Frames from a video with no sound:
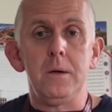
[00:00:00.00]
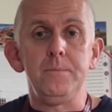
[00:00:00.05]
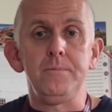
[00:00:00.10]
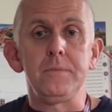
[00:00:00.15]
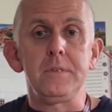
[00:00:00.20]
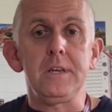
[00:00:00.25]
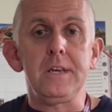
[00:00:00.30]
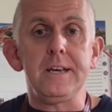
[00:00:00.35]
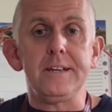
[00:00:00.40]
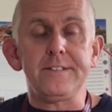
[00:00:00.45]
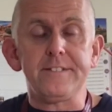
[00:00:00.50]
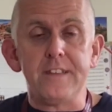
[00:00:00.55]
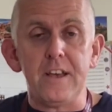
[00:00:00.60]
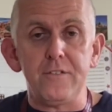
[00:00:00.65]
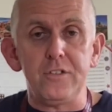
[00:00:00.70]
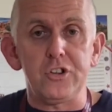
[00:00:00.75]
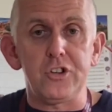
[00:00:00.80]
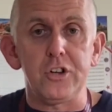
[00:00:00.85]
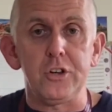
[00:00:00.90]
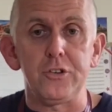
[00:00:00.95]
Year
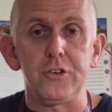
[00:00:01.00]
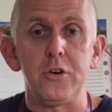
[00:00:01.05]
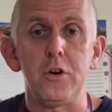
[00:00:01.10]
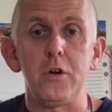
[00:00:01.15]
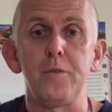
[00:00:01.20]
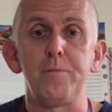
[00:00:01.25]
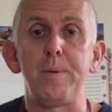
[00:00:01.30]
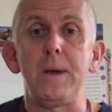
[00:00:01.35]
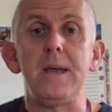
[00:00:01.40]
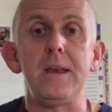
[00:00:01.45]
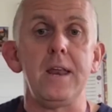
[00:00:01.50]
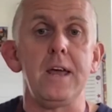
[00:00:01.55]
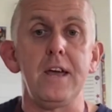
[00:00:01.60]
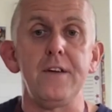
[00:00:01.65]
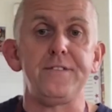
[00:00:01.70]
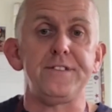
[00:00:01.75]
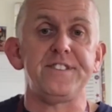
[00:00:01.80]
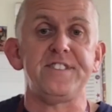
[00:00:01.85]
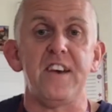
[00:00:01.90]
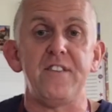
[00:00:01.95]
7 children who've been here for
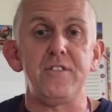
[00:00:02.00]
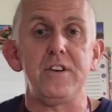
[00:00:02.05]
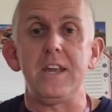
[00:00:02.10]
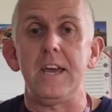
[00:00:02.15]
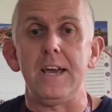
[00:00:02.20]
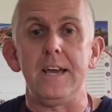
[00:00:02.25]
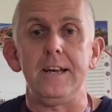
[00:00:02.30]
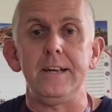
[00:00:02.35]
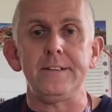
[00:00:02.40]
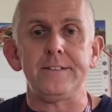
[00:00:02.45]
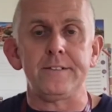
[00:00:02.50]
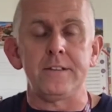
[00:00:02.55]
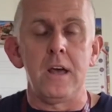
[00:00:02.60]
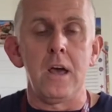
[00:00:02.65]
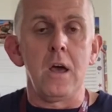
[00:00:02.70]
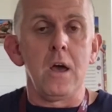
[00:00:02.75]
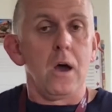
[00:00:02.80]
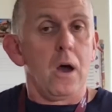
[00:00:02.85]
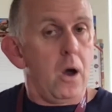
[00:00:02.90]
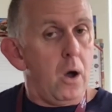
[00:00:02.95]
7 years,
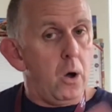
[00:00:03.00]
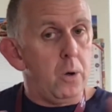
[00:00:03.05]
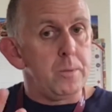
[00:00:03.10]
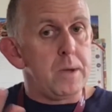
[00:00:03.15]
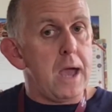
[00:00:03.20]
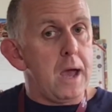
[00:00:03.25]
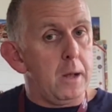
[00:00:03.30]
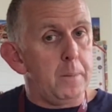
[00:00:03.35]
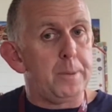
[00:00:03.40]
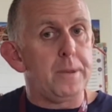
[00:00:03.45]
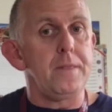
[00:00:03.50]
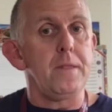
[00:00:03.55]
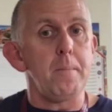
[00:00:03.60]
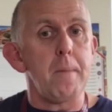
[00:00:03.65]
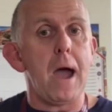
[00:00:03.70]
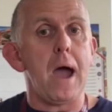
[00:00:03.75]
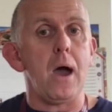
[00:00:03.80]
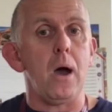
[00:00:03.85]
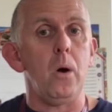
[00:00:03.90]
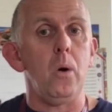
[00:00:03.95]
I hope you're helping them
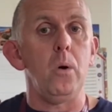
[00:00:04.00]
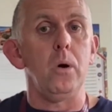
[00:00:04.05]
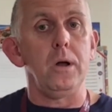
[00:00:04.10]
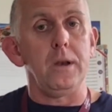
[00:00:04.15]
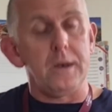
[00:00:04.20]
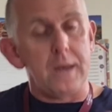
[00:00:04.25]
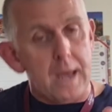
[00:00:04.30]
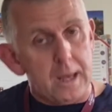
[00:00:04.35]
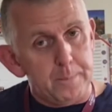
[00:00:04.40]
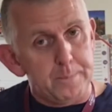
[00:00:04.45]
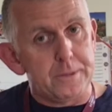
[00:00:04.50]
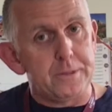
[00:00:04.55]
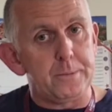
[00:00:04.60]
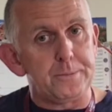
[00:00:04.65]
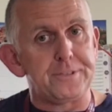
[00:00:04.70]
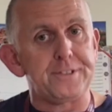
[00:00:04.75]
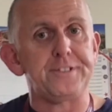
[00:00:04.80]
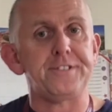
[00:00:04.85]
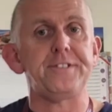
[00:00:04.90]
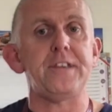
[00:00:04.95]
out and helping them
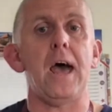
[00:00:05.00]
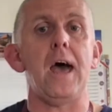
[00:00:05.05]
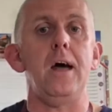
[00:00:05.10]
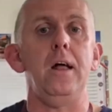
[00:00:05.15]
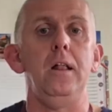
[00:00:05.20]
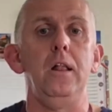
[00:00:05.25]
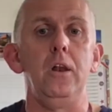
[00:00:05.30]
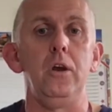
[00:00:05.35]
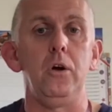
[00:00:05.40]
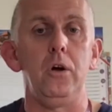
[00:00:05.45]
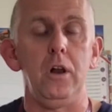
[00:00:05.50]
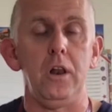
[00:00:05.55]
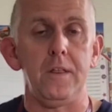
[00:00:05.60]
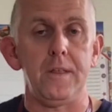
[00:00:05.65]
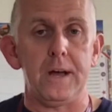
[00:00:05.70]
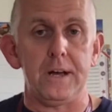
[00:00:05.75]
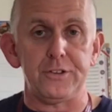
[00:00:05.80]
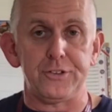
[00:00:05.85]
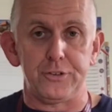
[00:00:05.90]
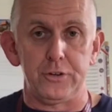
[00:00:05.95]
to settle and all of
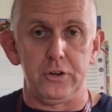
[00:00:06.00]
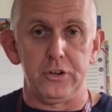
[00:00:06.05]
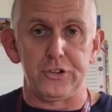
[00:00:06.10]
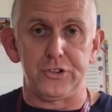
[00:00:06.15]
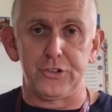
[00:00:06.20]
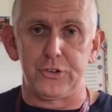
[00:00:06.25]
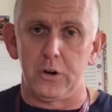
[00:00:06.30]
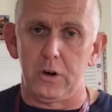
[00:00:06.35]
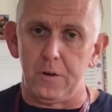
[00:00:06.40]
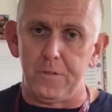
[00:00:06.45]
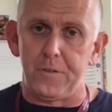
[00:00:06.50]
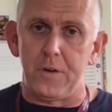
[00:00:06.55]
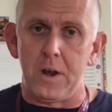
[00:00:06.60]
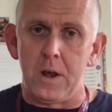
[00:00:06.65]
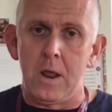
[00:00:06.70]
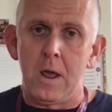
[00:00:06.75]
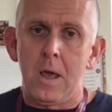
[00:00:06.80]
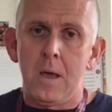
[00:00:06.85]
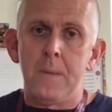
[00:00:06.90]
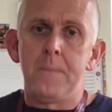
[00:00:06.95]
that sort of stuff. And
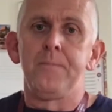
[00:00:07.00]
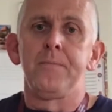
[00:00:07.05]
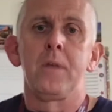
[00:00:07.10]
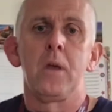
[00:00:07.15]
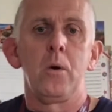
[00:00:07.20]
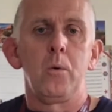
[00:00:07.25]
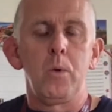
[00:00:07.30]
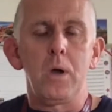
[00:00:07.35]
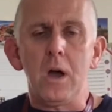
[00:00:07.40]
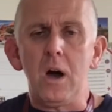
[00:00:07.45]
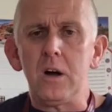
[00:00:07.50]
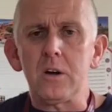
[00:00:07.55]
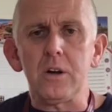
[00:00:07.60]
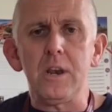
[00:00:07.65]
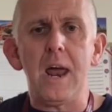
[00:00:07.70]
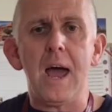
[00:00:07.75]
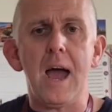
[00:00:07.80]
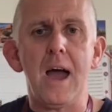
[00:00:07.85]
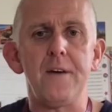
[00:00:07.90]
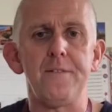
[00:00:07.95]
we are going to
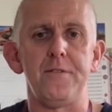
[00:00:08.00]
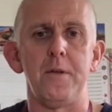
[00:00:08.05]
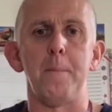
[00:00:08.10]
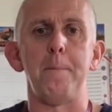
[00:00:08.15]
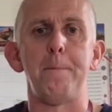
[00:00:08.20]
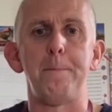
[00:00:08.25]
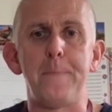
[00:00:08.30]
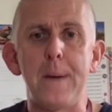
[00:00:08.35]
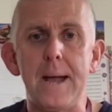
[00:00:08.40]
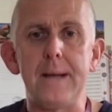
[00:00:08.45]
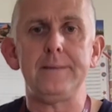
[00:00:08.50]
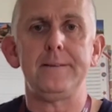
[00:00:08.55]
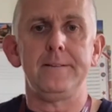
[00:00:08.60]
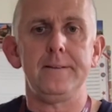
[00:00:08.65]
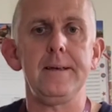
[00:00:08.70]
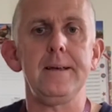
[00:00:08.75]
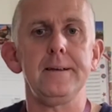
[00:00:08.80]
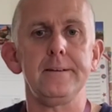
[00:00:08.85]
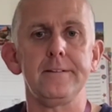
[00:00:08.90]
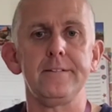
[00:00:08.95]
have the best
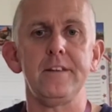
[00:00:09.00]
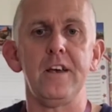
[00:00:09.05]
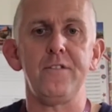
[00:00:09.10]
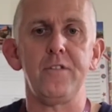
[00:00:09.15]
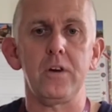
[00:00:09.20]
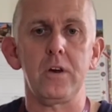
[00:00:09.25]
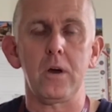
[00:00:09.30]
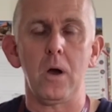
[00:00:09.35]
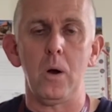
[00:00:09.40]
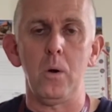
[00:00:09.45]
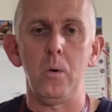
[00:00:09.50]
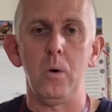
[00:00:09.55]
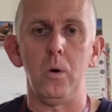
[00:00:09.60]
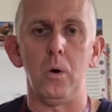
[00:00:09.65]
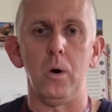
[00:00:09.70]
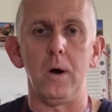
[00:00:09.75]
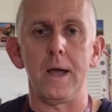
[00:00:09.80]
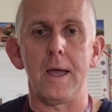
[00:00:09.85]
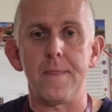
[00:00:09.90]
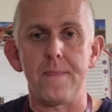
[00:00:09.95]
year 7
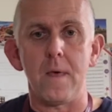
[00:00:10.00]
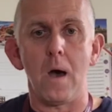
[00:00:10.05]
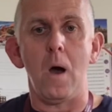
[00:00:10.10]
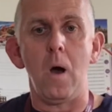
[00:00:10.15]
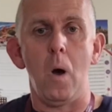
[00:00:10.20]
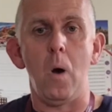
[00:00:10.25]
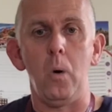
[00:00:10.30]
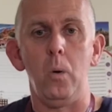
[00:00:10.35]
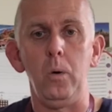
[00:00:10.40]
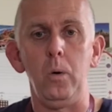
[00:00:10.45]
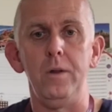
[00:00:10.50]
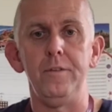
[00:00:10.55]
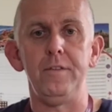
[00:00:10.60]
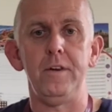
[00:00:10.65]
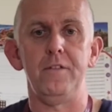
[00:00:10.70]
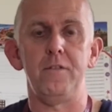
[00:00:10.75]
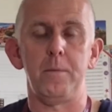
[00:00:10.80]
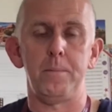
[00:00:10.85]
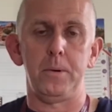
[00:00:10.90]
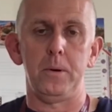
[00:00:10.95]
cohort in the whole of
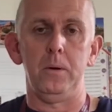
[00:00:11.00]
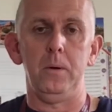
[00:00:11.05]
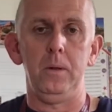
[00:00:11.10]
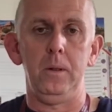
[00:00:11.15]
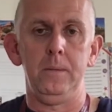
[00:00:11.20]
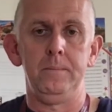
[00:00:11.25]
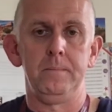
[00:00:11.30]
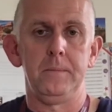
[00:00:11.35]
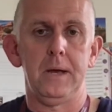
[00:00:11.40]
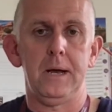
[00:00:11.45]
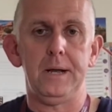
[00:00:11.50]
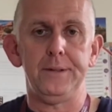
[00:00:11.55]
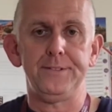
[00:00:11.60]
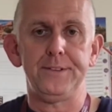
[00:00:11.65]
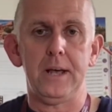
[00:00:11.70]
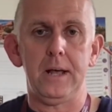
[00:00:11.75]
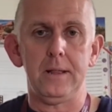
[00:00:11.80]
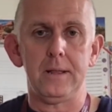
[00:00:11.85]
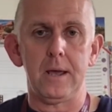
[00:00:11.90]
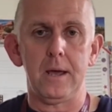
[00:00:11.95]
Liverpool, I'll
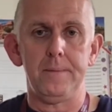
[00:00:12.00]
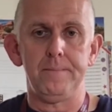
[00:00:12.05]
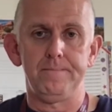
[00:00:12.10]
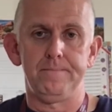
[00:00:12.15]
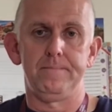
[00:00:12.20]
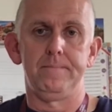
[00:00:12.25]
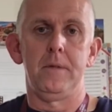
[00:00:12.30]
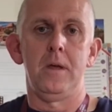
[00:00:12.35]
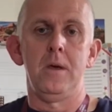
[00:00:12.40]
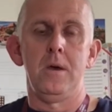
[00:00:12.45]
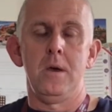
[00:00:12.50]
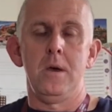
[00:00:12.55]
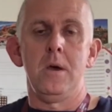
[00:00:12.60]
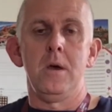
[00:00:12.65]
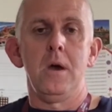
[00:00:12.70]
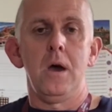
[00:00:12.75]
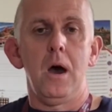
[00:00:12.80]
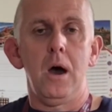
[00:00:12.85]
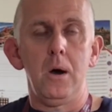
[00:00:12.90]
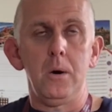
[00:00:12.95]
tell you.
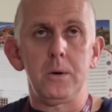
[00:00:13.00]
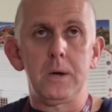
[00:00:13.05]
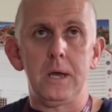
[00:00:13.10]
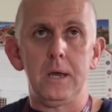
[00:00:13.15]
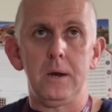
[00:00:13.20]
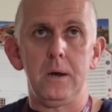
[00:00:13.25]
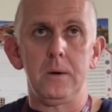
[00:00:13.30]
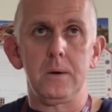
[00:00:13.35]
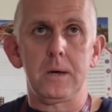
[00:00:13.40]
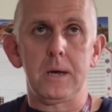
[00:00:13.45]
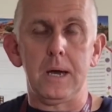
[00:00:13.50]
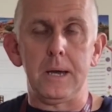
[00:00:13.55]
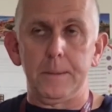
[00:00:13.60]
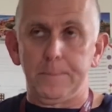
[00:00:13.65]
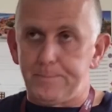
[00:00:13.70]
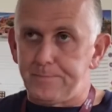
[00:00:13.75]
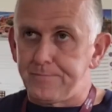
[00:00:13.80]
Okay.